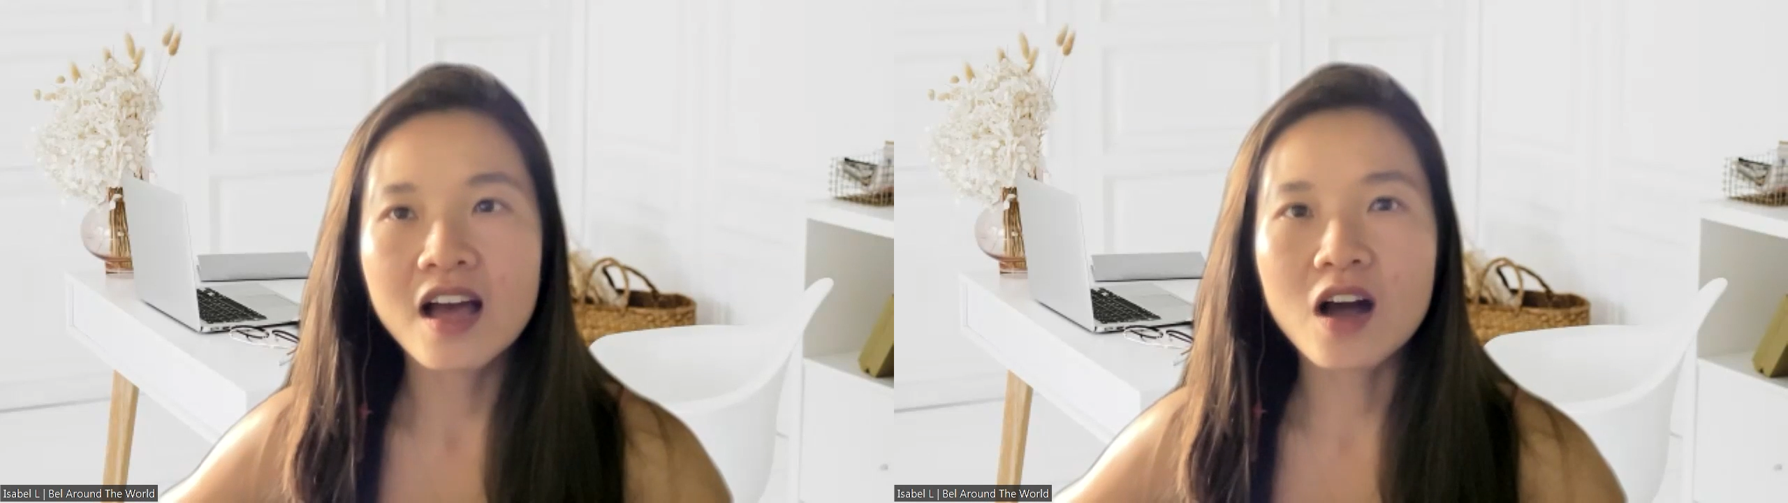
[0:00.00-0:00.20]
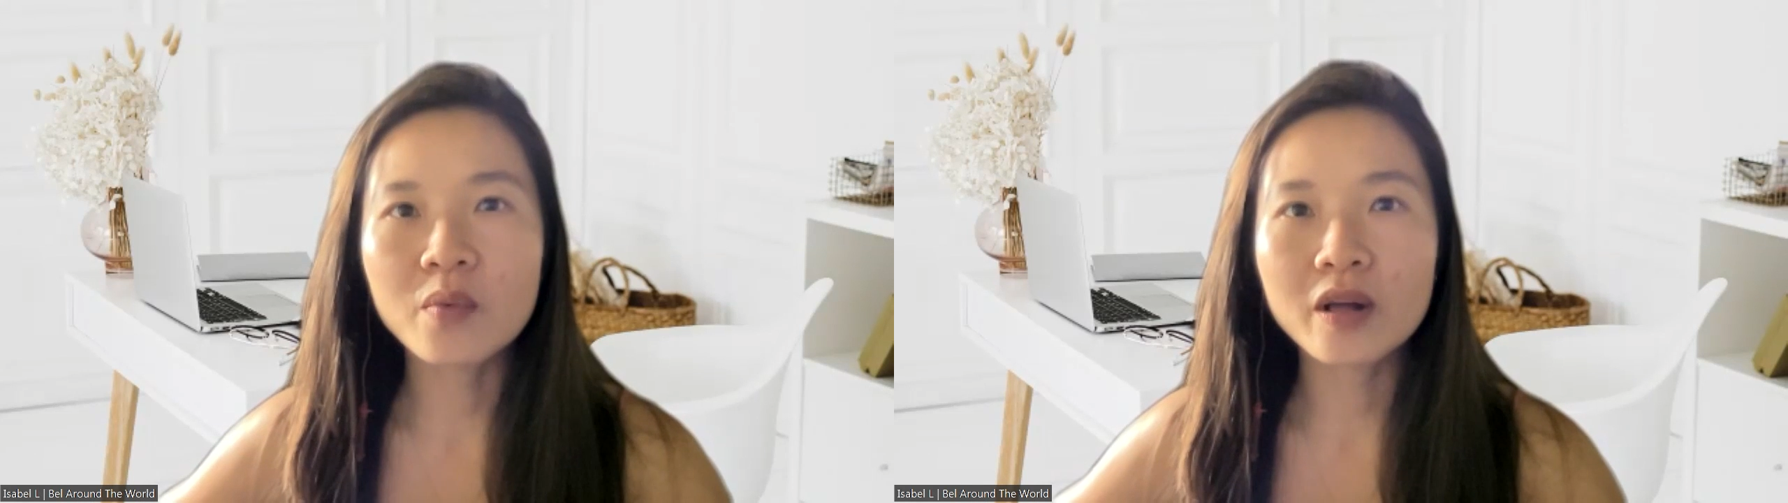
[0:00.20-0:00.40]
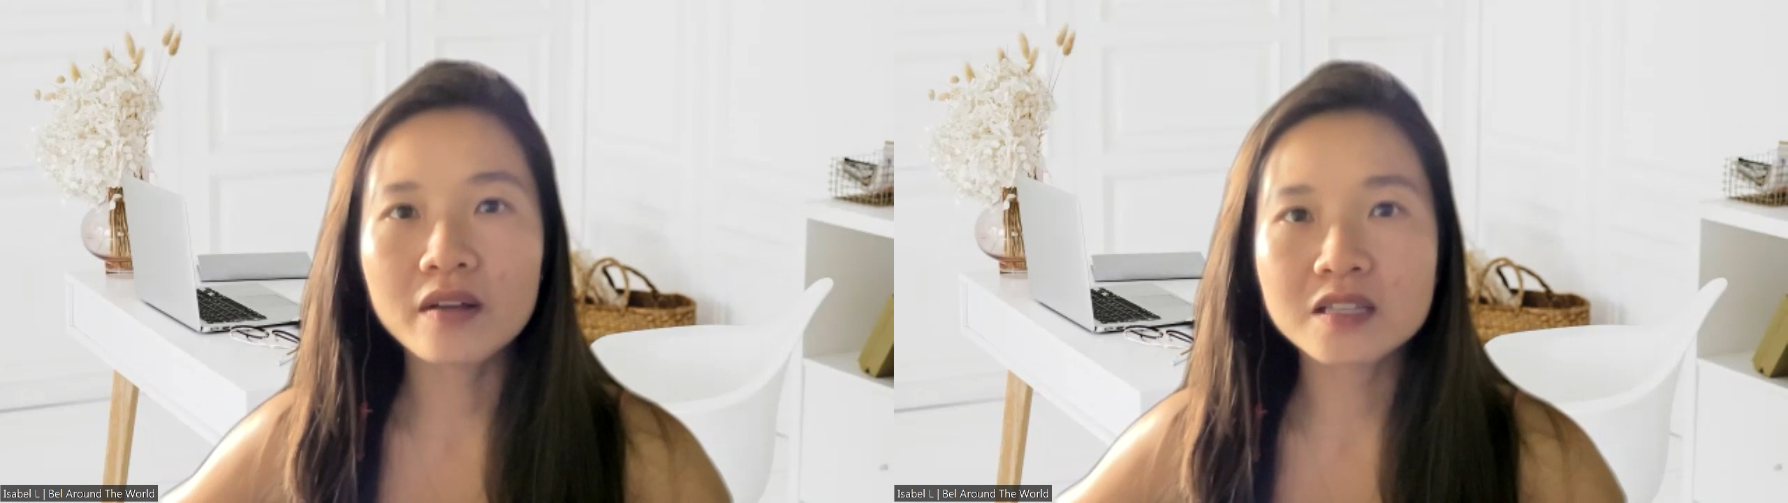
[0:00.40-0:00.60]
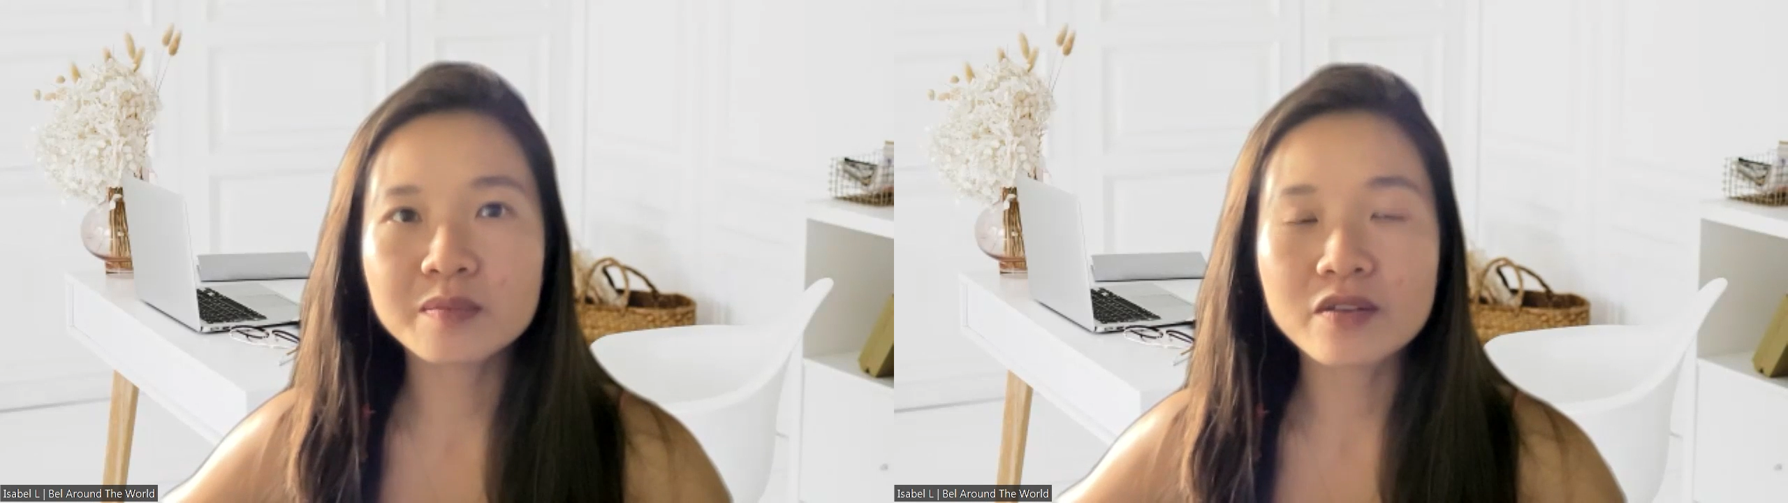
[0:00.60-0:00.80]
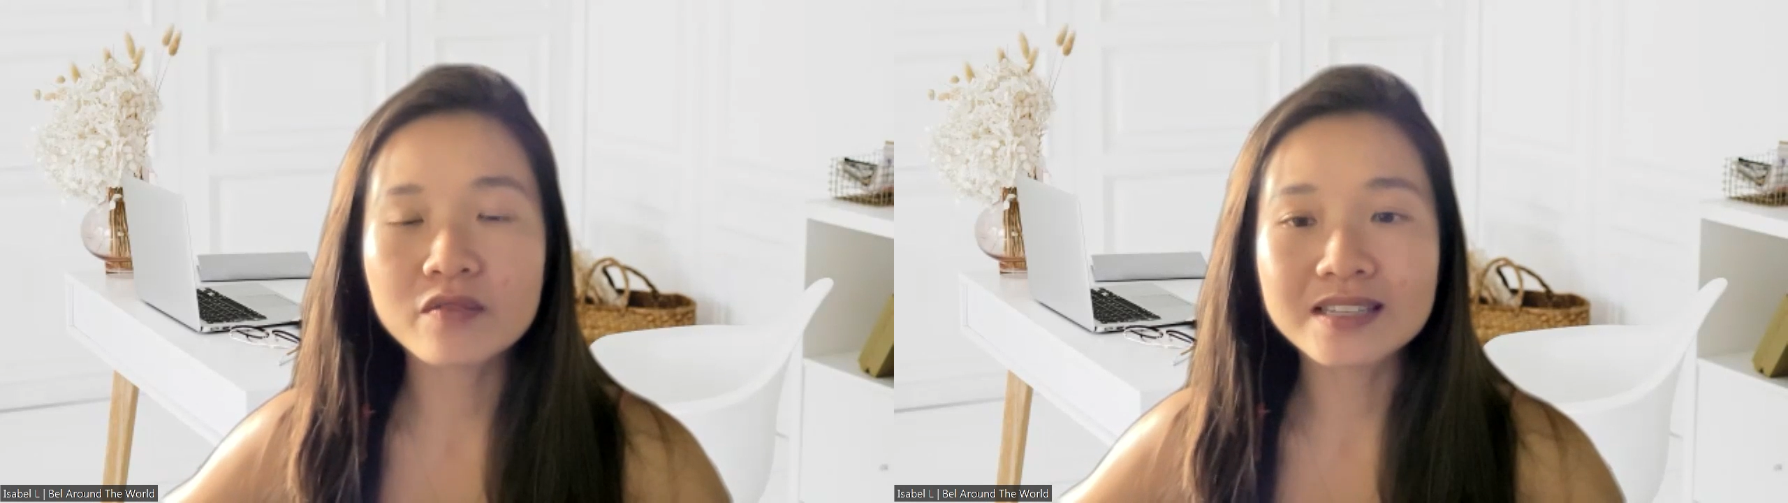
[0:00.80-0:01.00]
how well it's
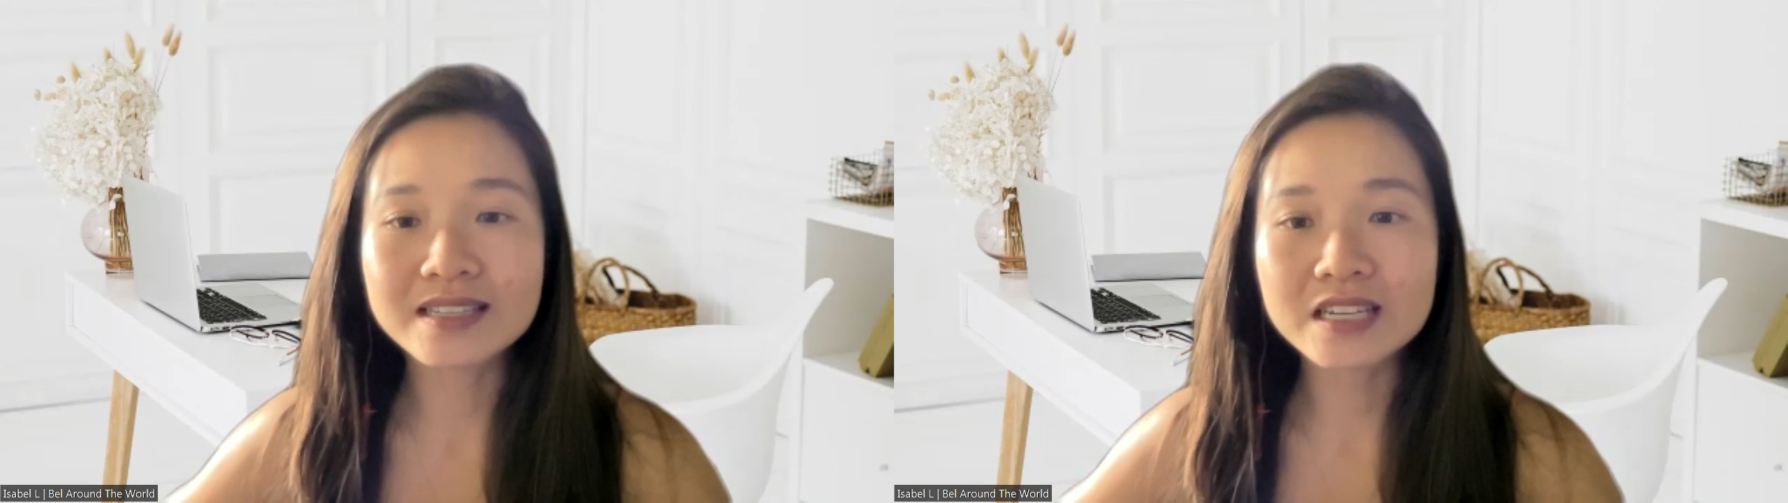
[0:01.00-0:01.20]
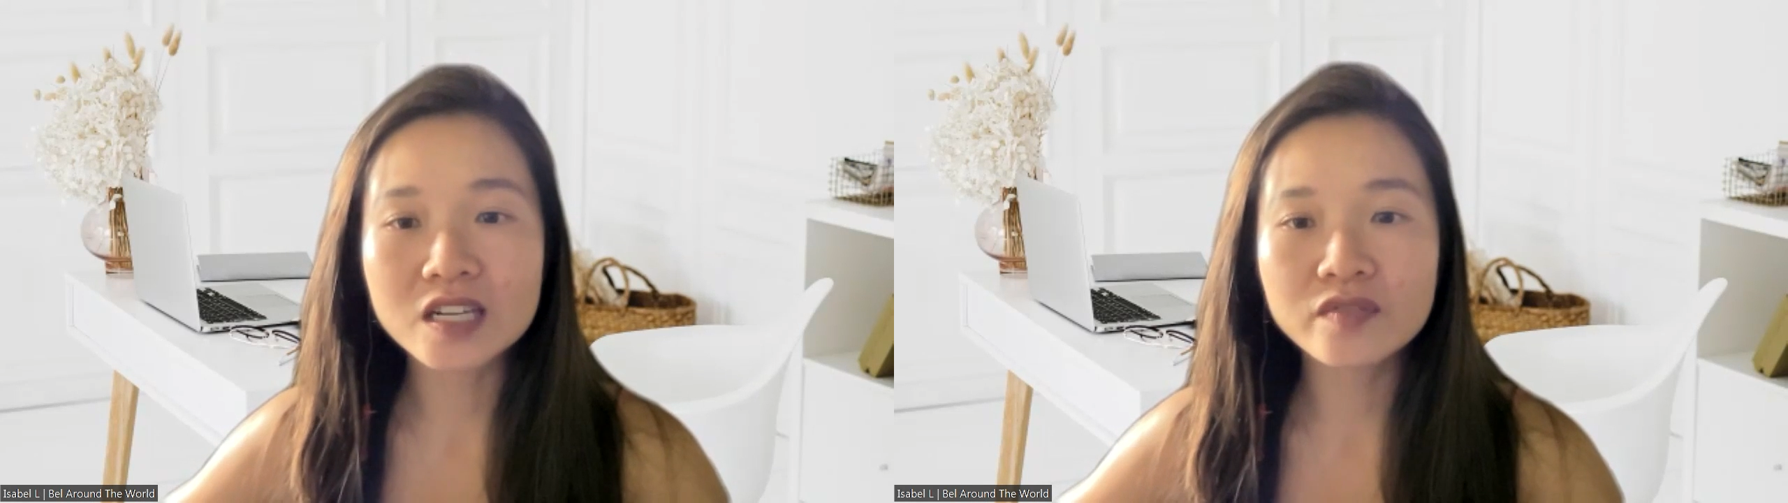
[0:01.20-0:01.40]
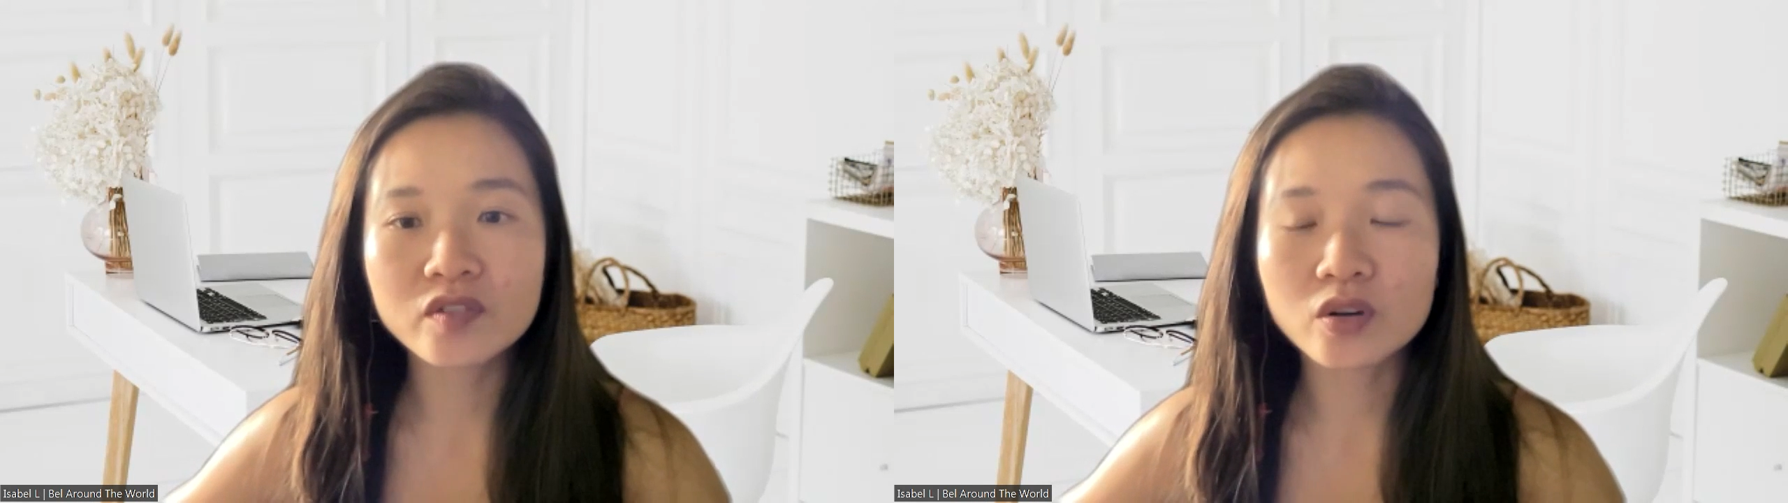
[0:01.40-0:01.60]
been received